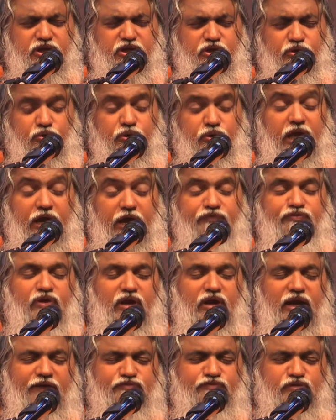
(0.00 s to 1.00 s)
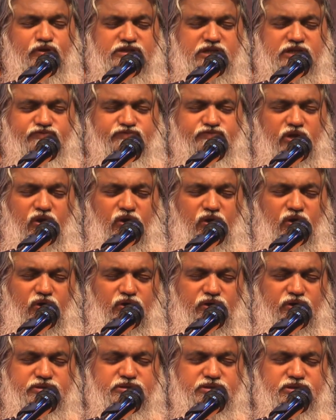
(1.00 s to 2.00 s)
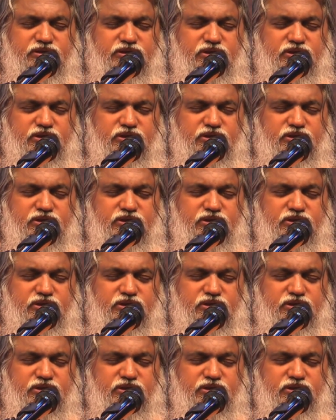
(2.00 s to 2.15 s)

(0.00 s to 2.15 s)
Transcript: You gave your life to serve the Lord.